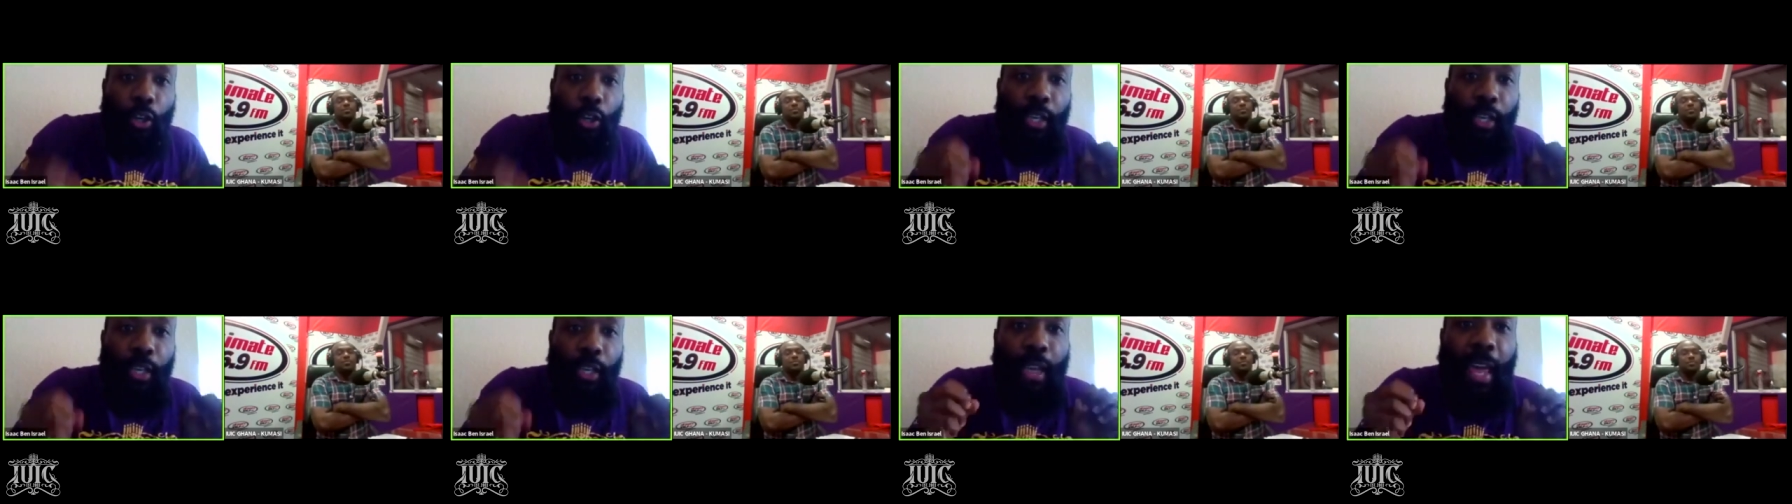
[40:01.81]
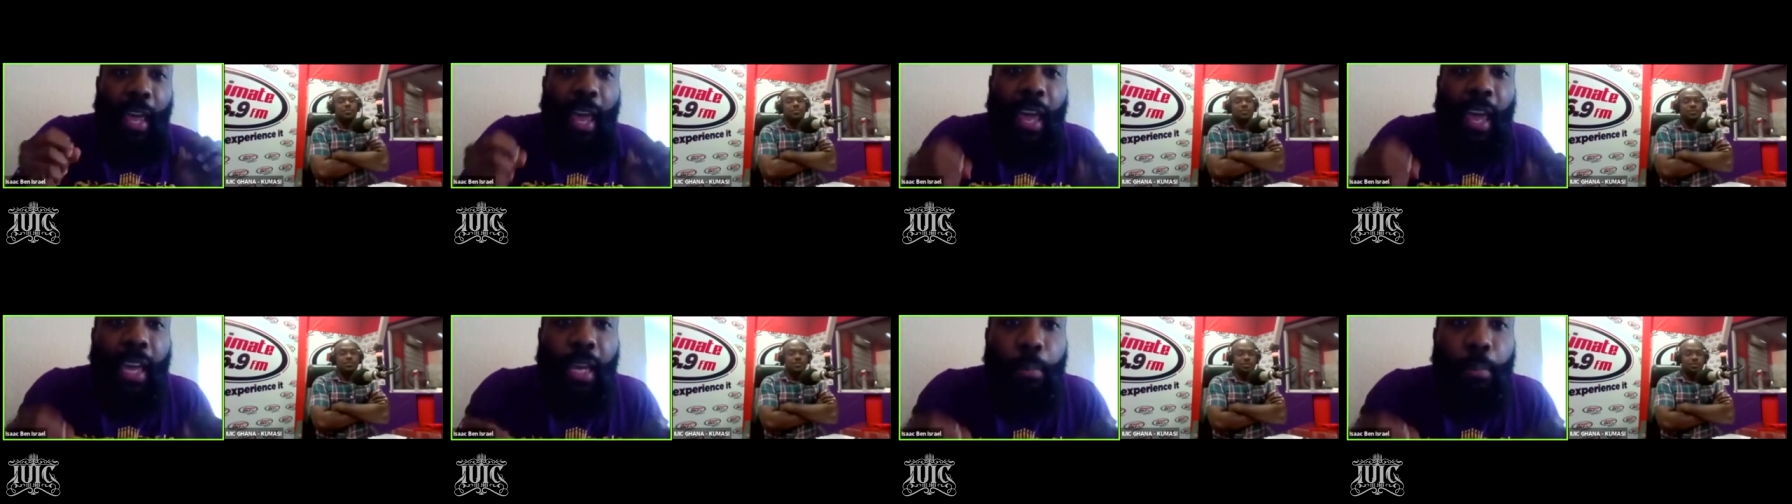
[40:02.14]

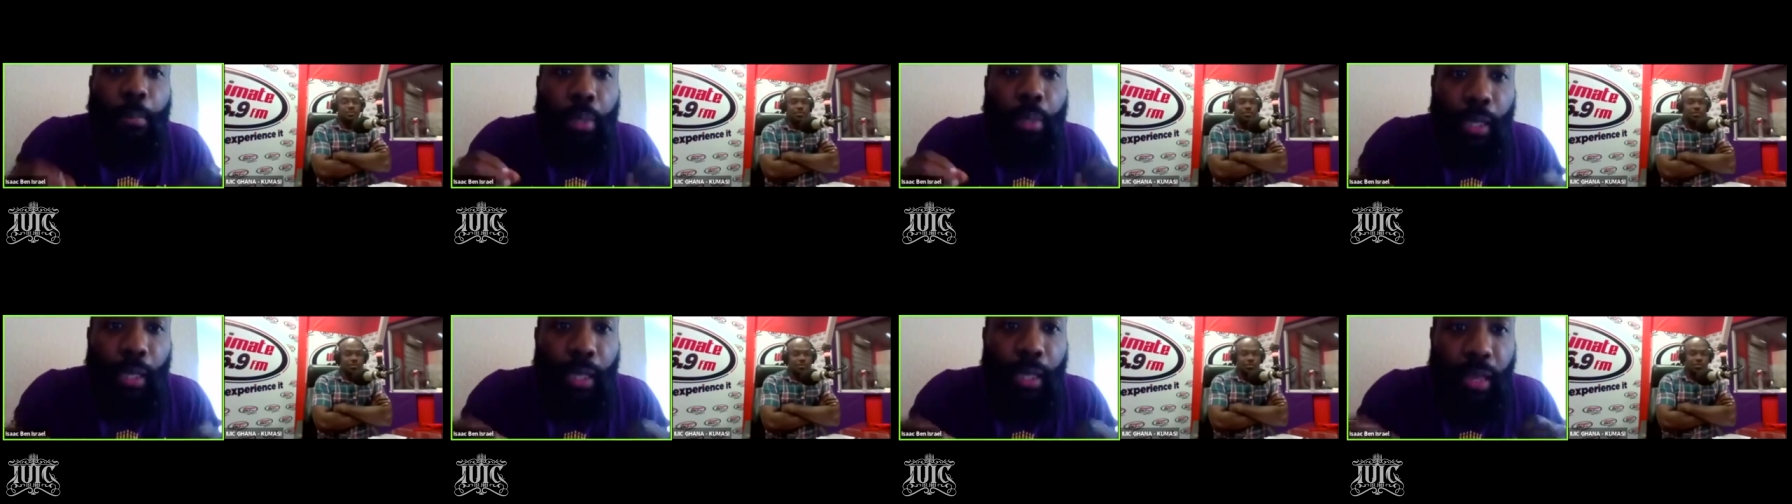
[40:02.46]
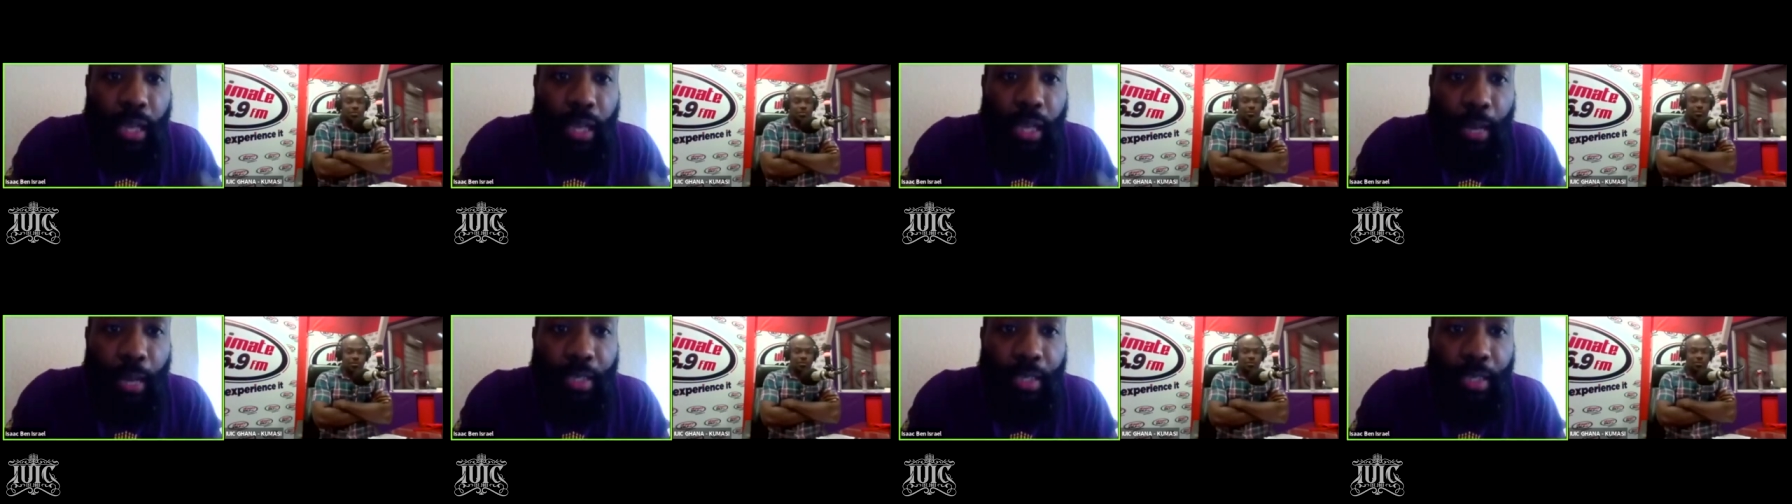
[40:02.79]
enabling
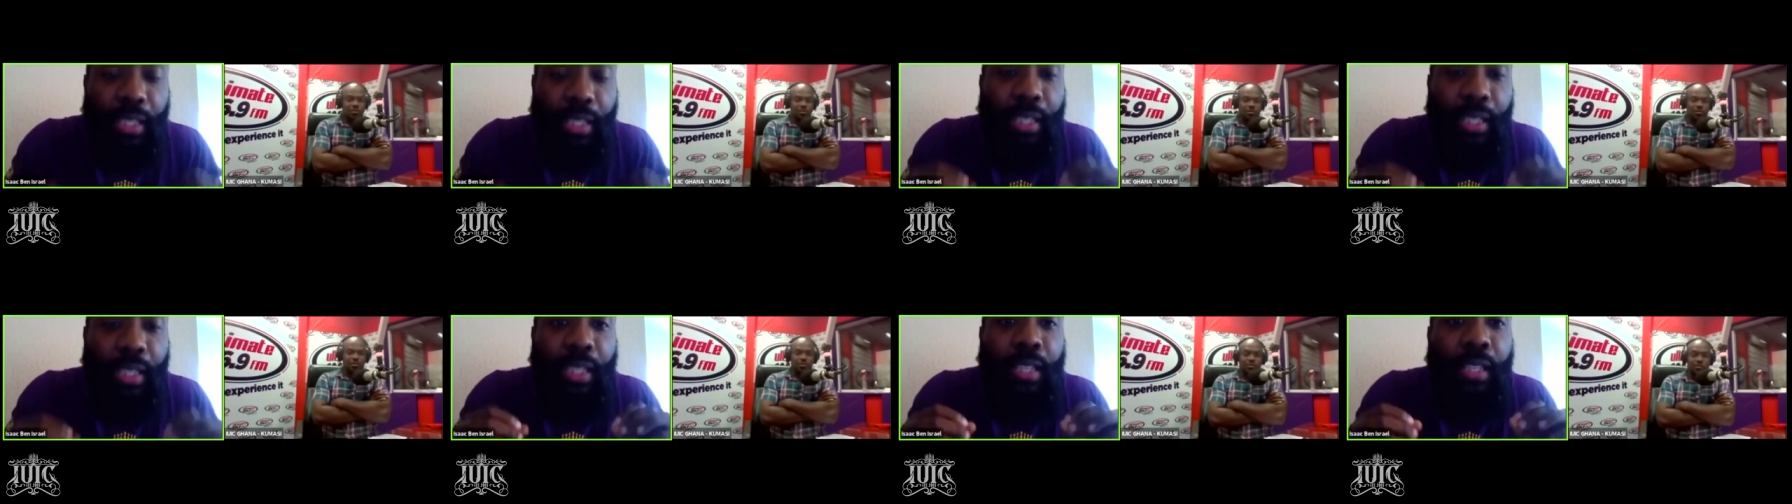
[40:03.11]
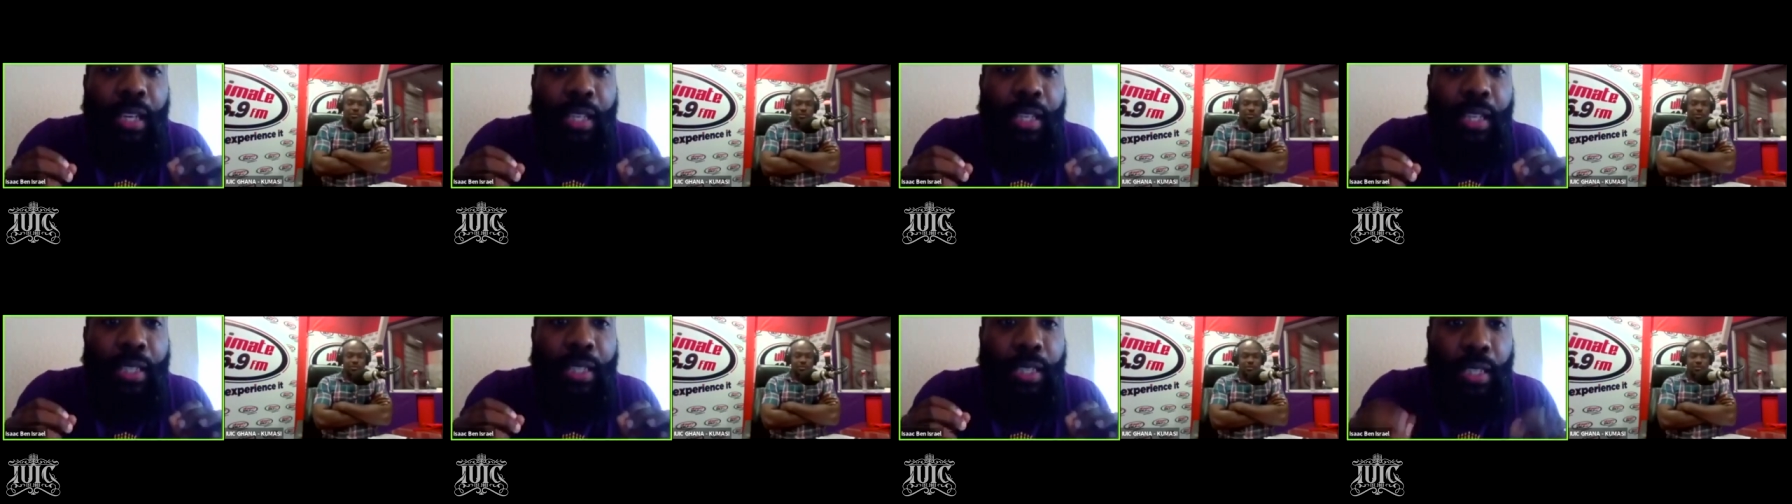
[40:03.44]
them to
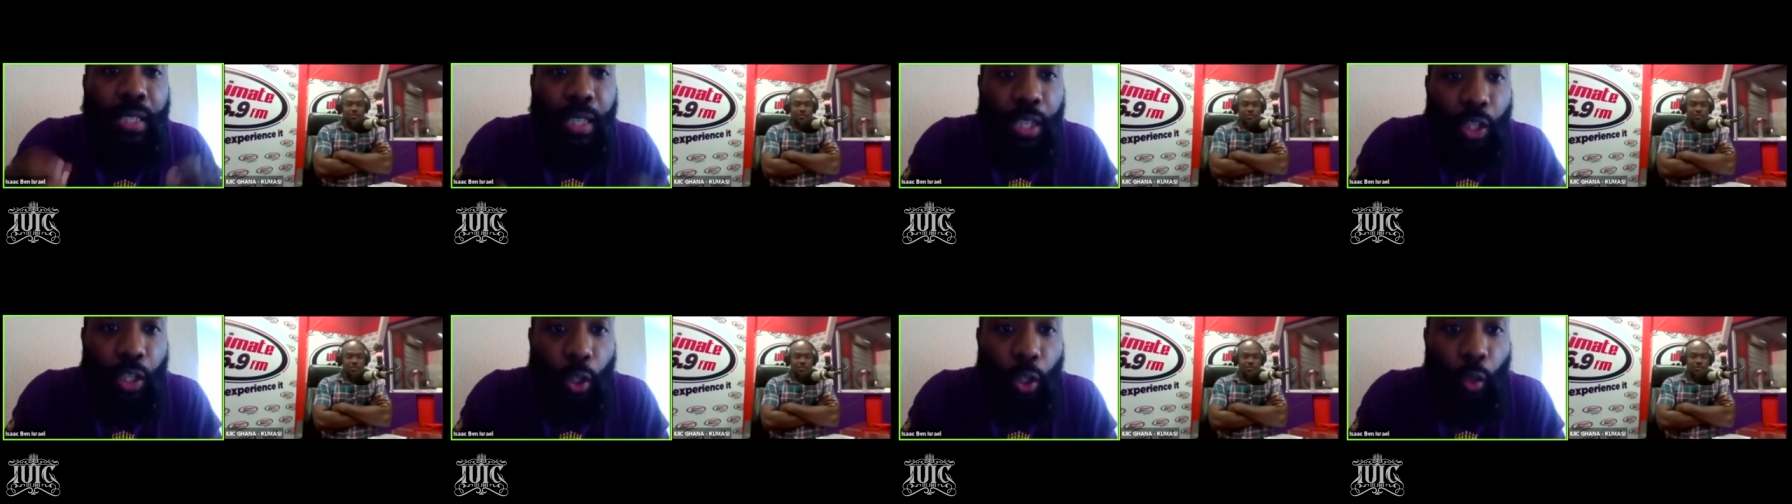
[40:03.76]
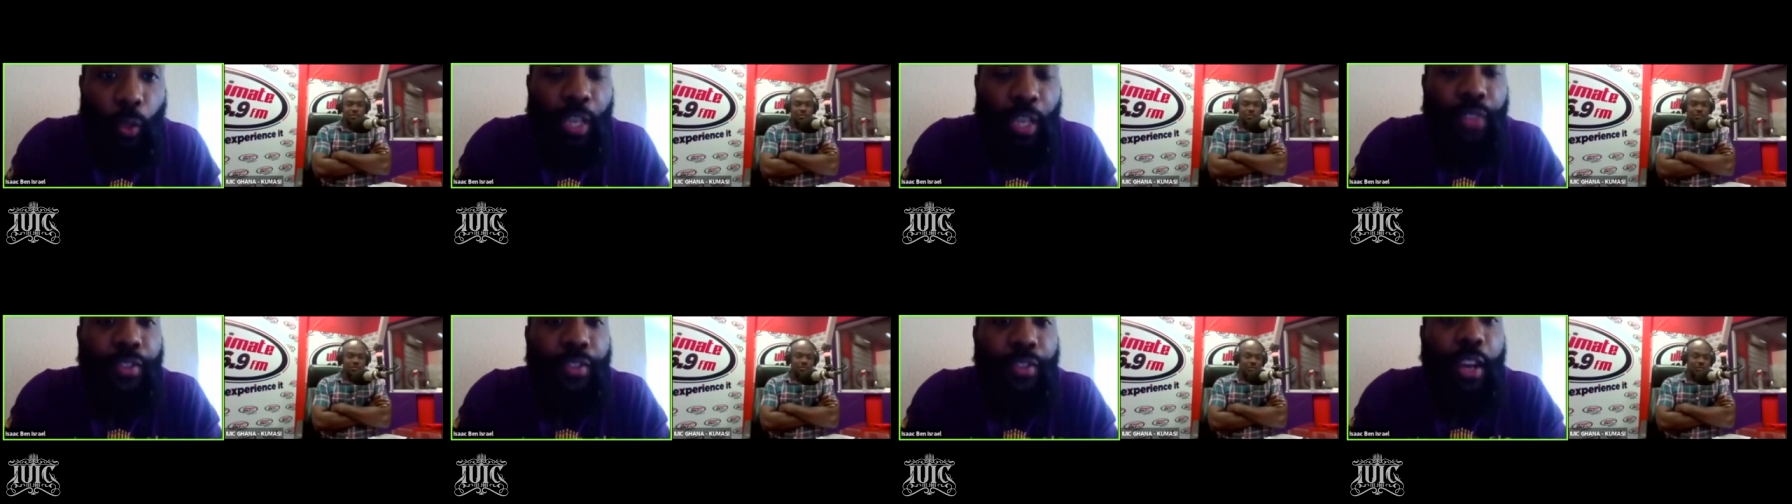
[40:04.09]
continue
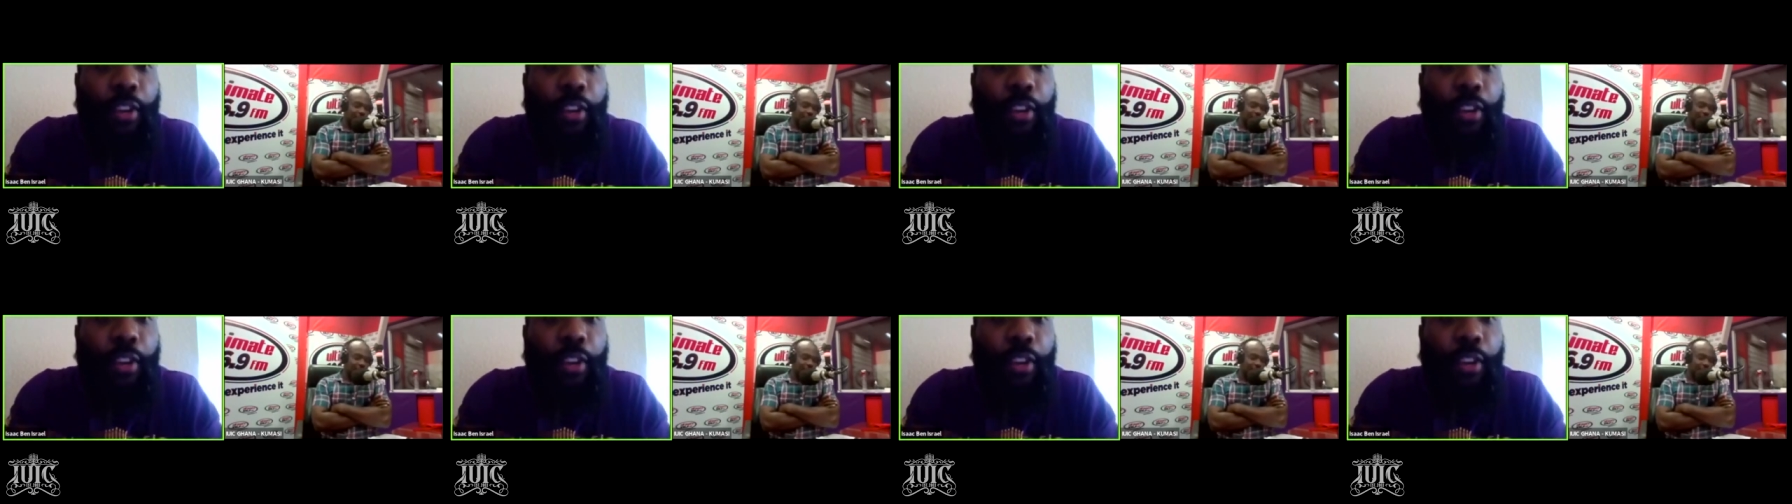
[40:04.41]
in their